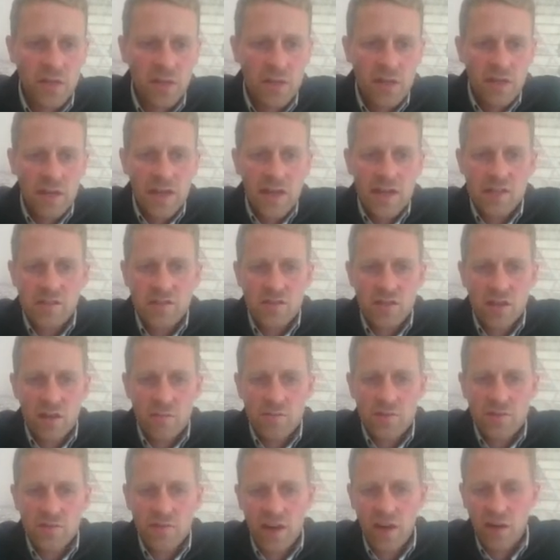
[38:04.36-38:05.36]
in
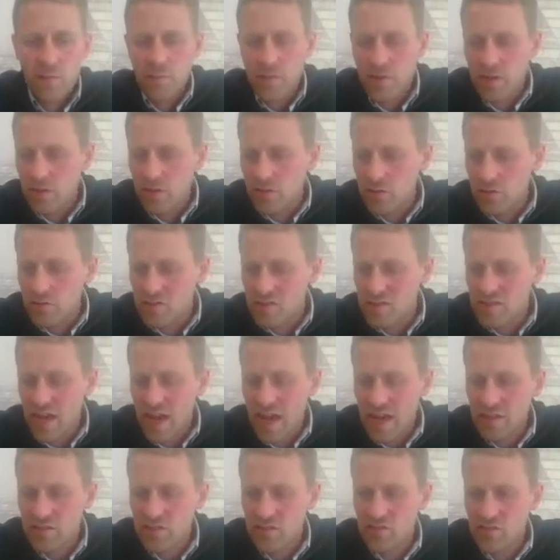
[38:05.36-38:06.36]
terms of helping us
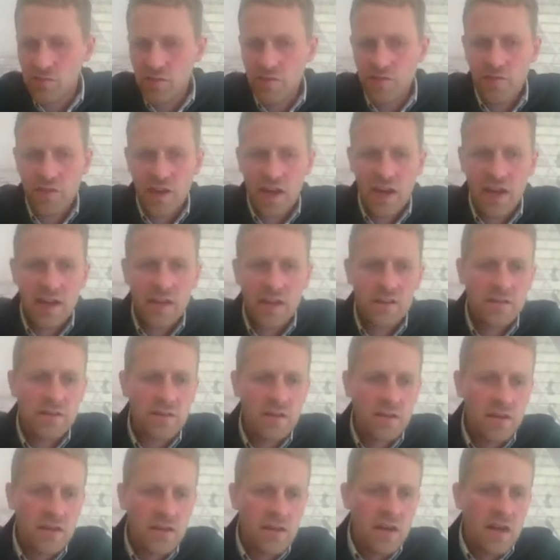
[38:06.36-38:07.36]
test, refine,
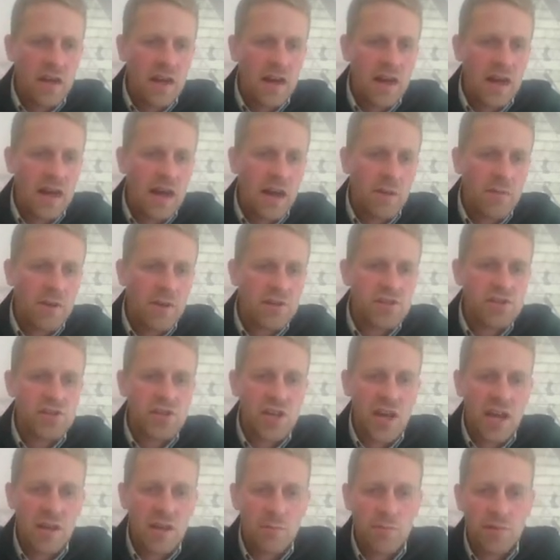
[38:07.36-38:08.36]
and
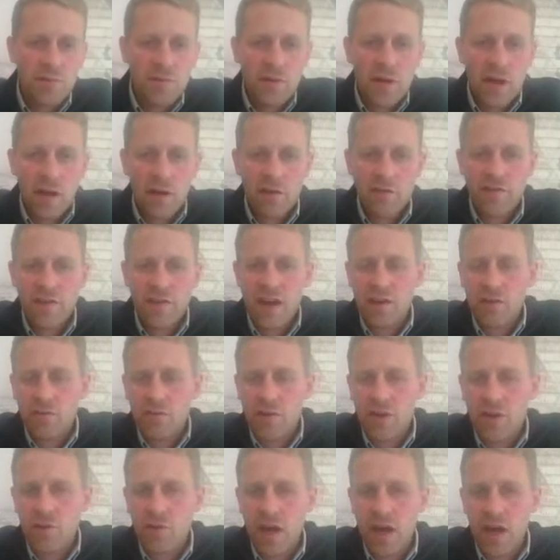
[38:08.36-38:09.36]
shape our final
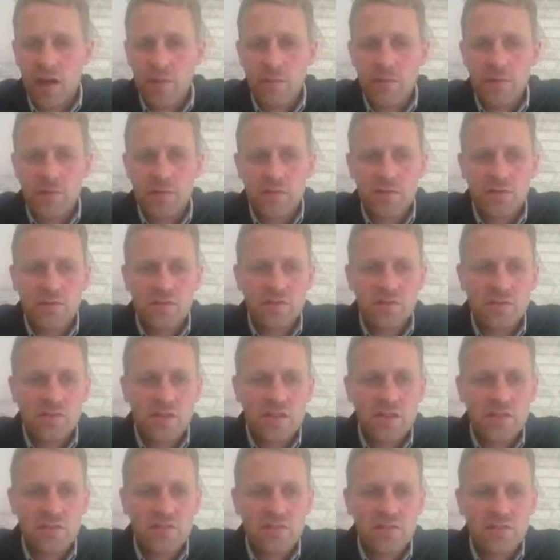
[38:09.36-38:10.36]
requirements
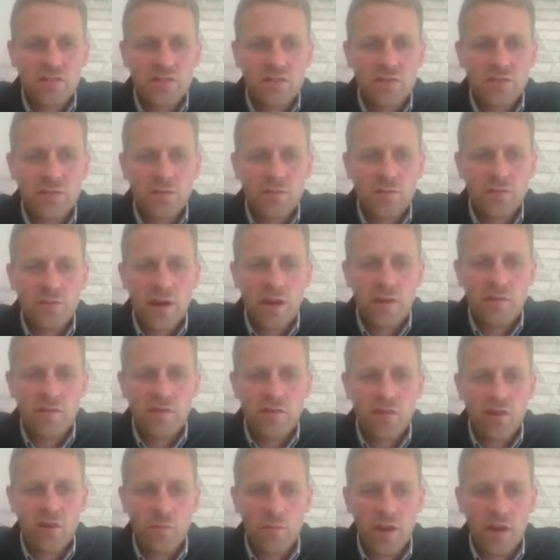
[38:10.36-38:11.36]
into a
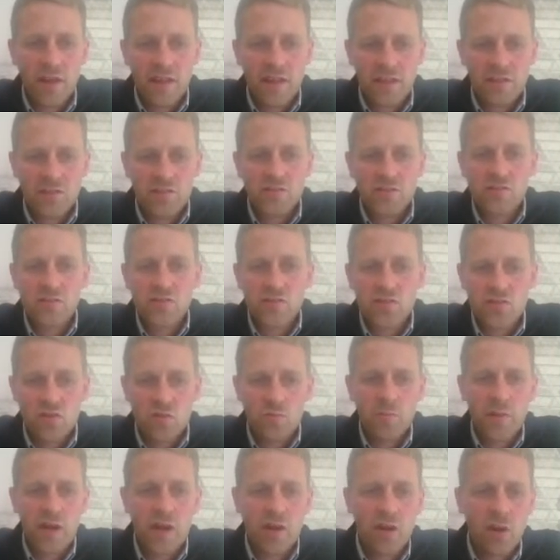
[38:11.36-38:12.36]
format that's understood
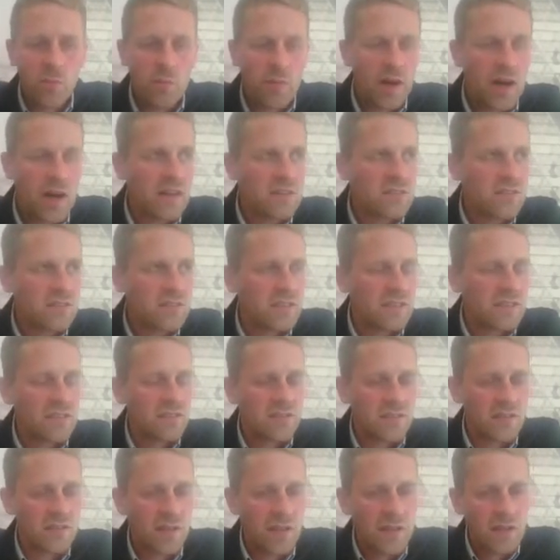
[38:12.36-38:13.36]
by all
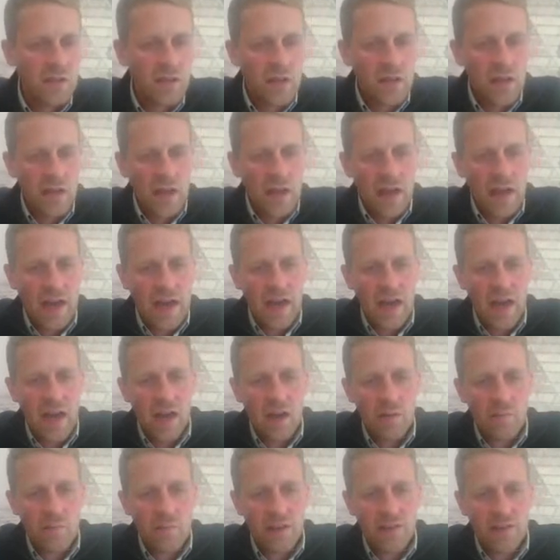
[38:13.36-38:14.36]
parties
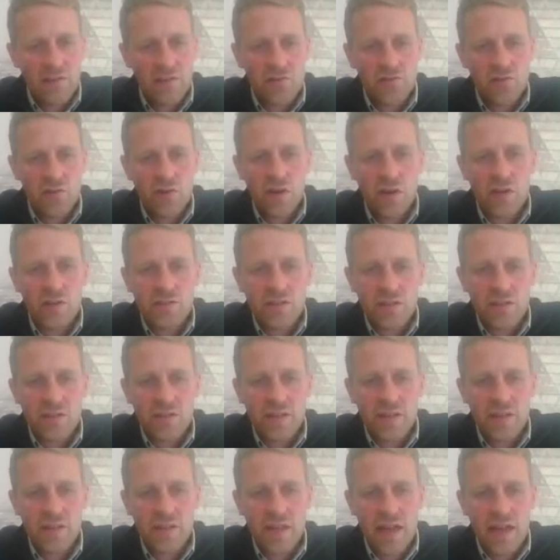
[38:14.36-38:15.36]
and that draws on
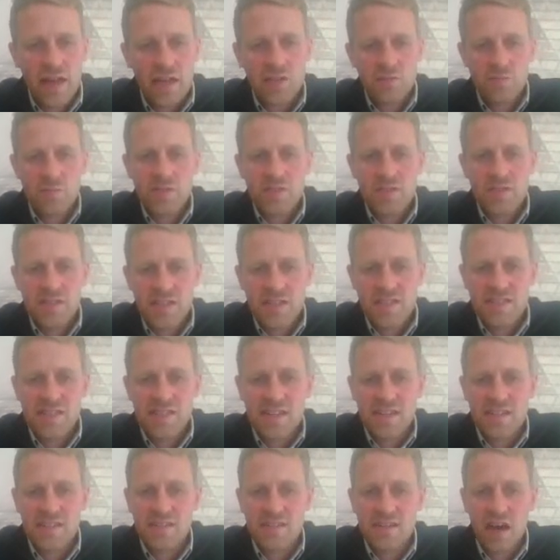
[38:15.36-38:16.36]
the expertise and
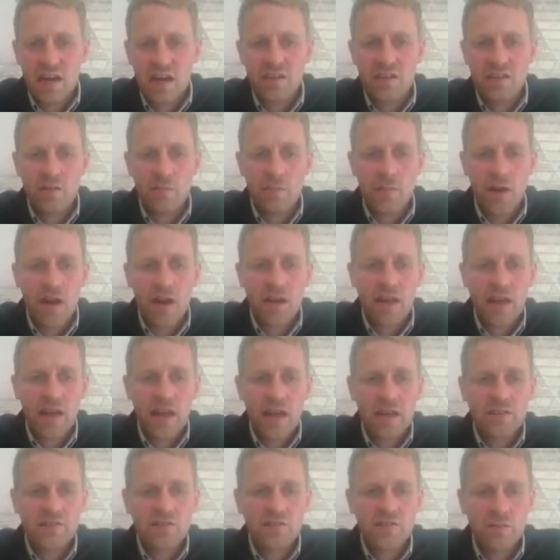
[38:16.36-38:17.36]
insight that the market
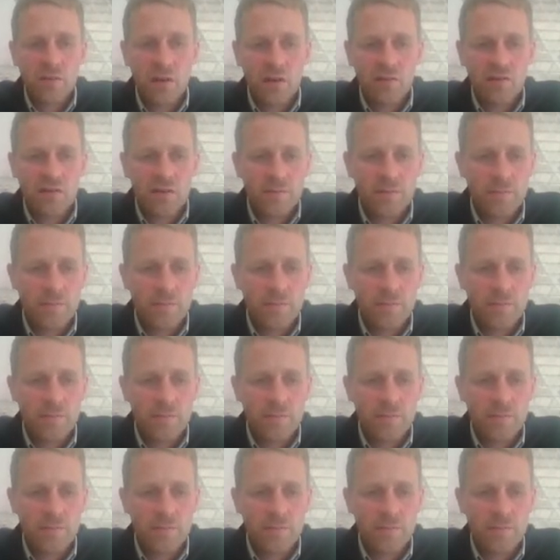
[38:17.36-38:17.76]
has to offer.